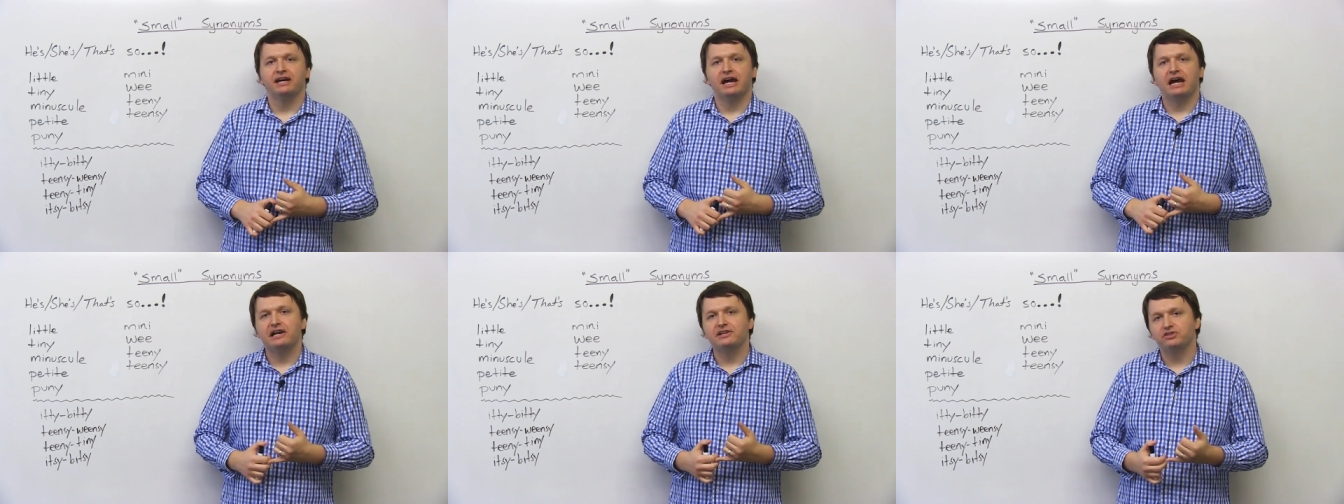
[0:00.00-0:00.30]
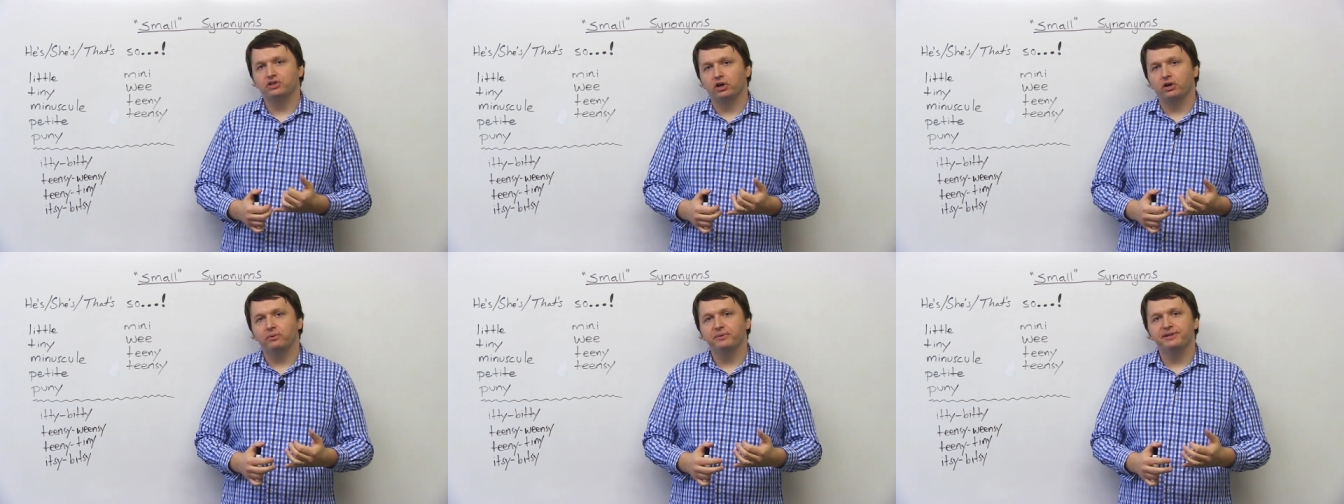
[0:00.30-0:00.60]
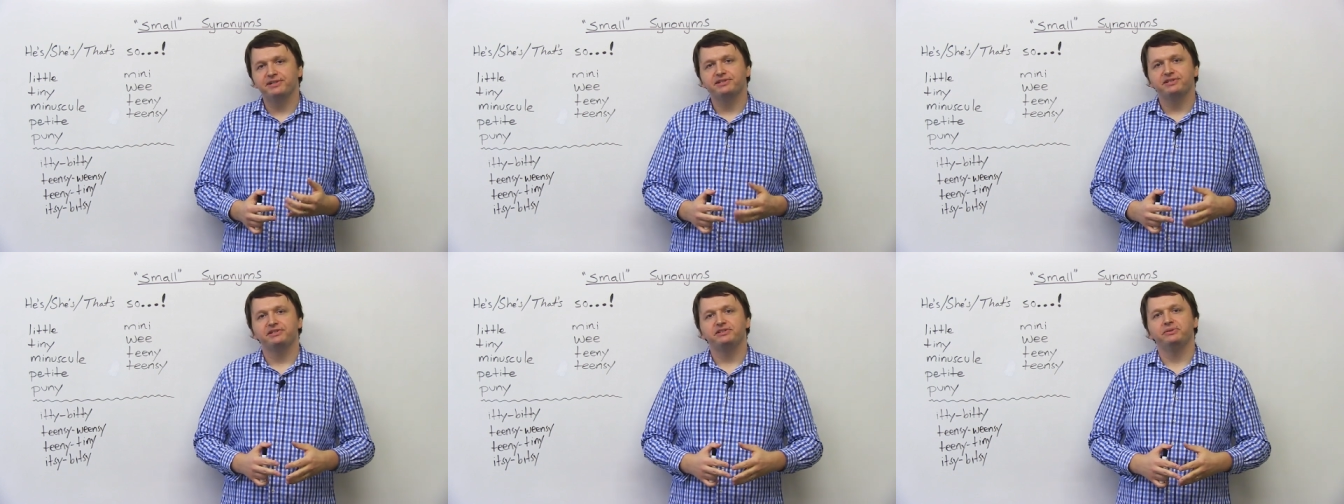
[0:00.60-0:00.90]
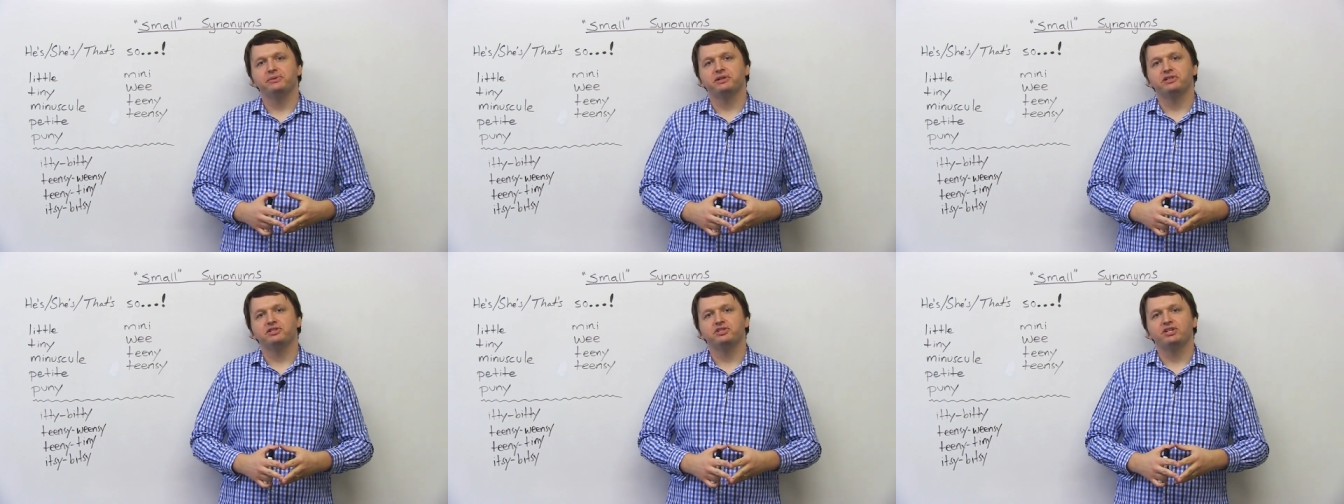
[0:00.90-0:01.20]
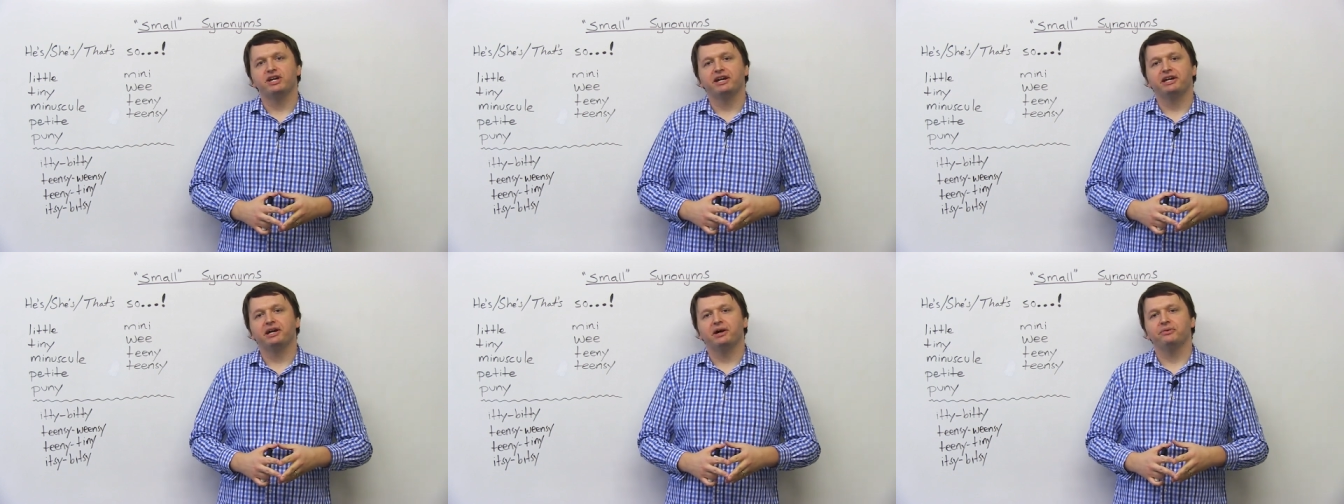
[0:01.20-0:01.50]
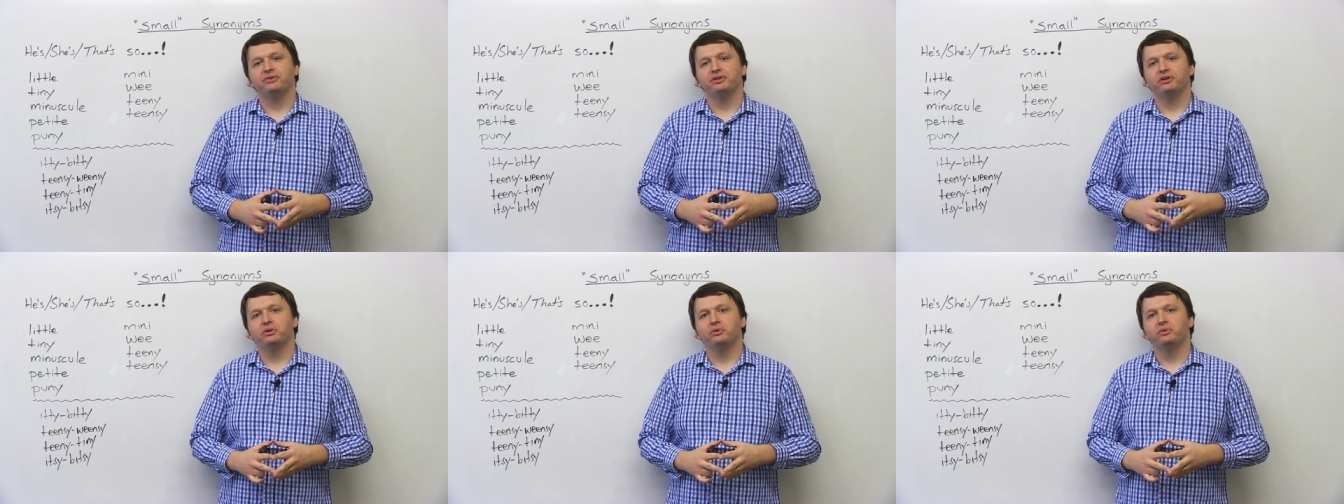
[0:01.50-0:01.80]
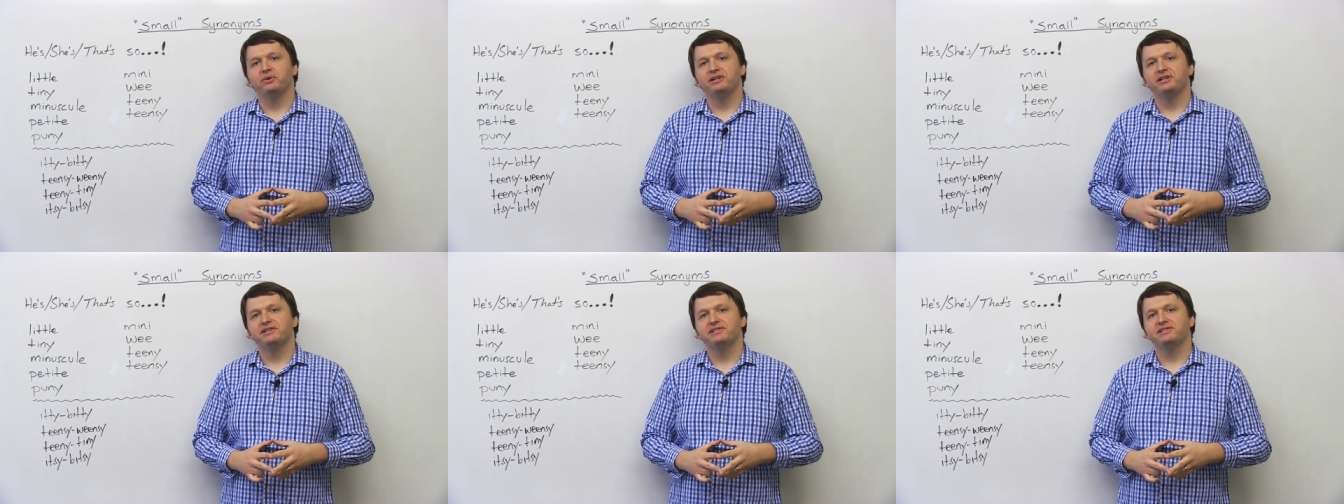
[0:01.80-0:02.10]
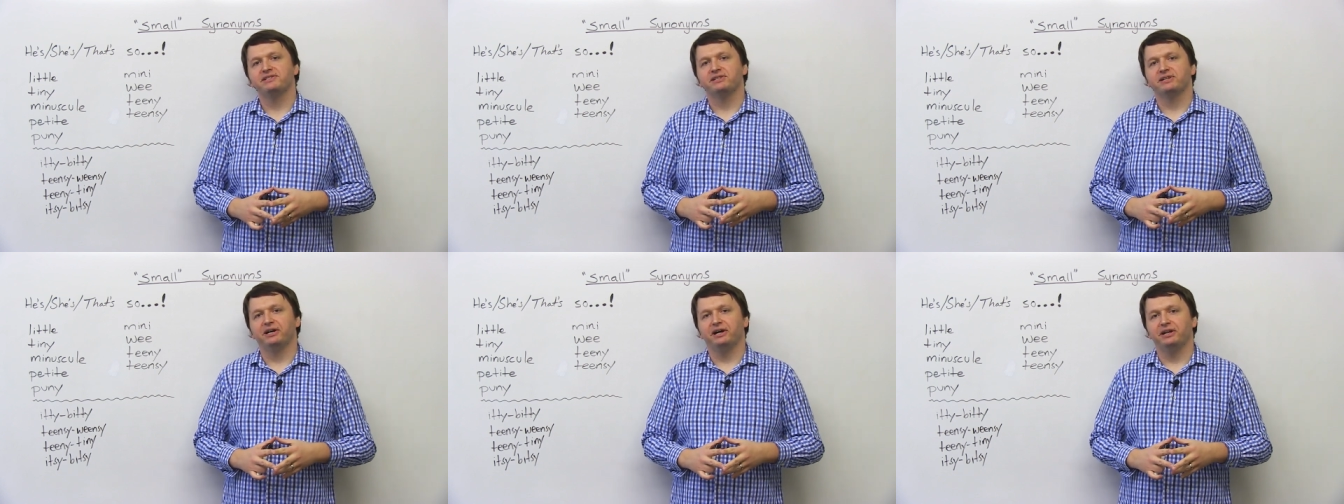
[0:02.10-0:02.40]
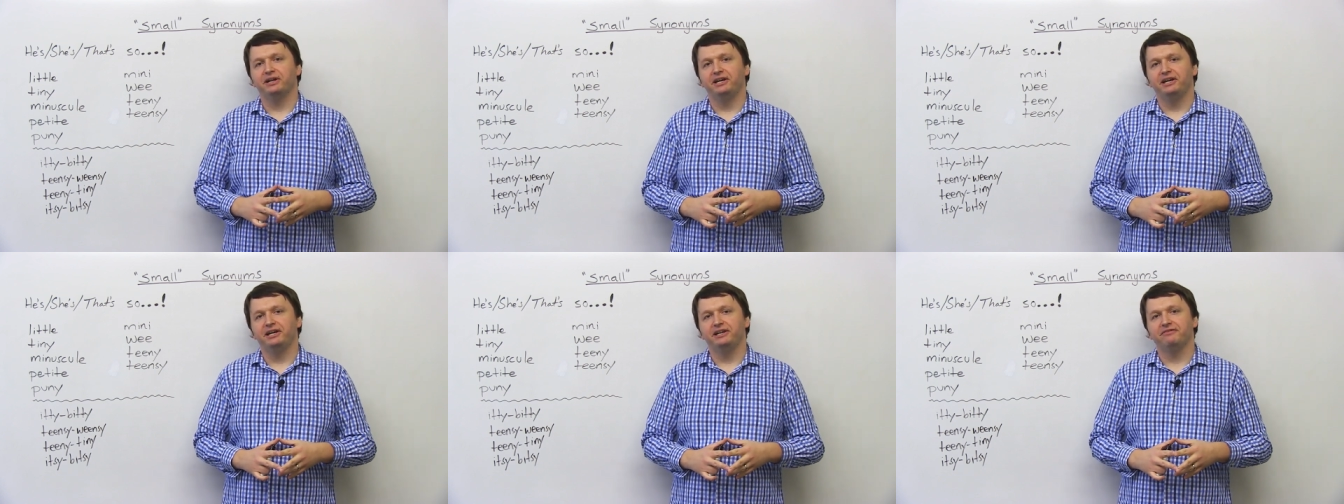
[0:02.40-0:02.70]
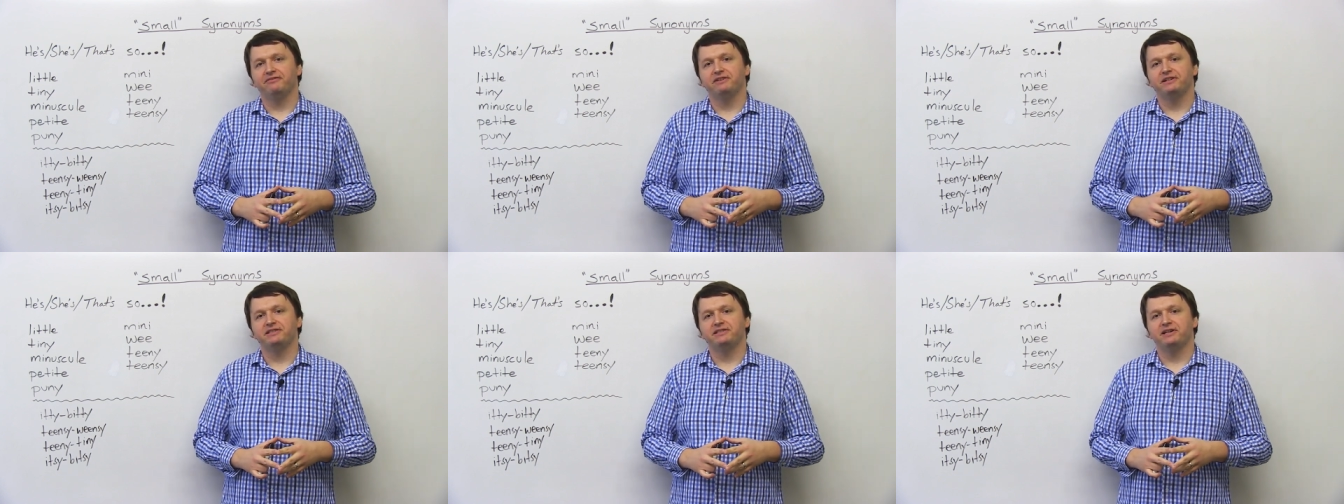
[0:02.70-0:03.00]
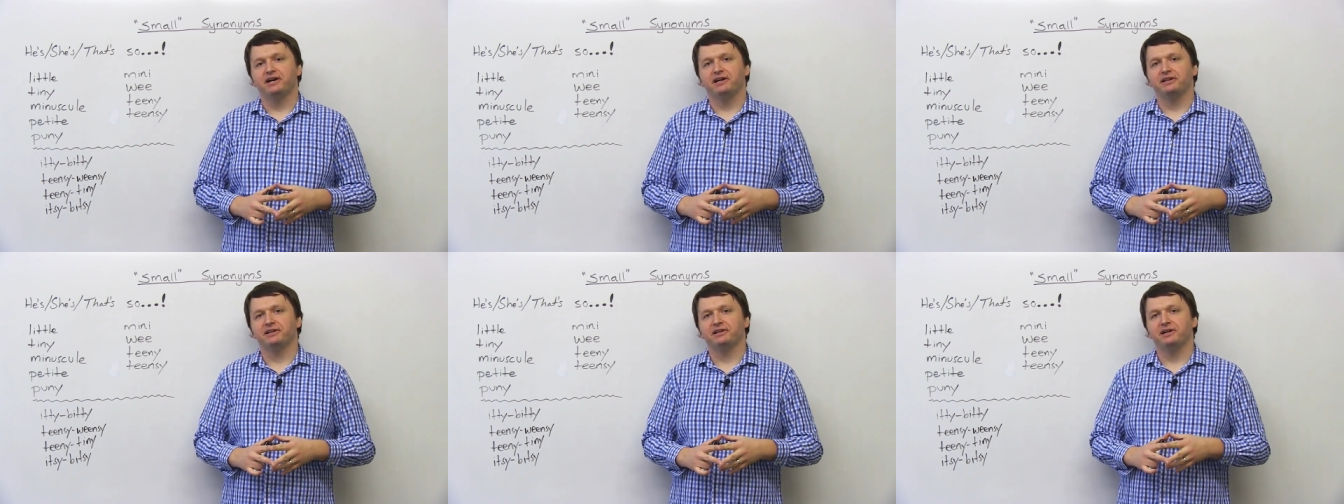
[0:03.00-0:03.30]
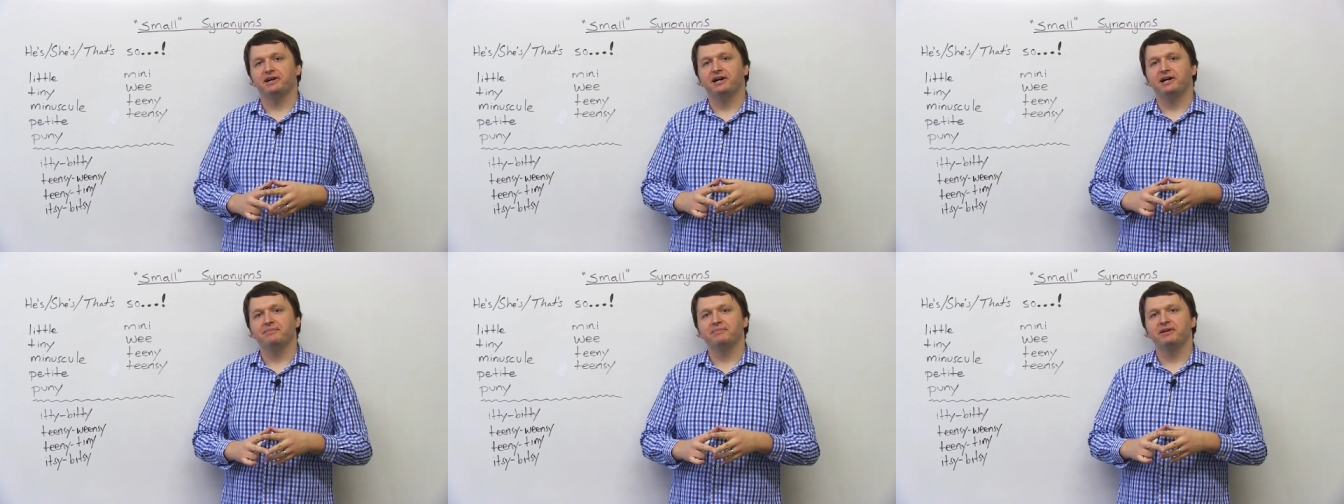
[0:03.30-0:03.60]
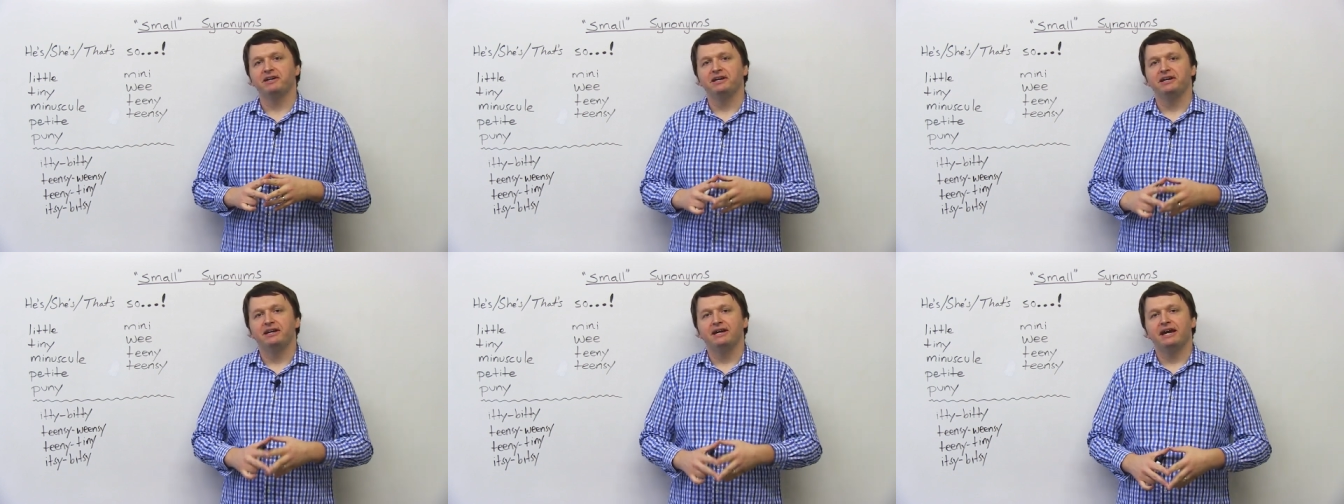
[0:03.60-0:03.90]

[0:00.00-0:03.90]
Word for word: as always, you can check out the quiz on engvid dot com,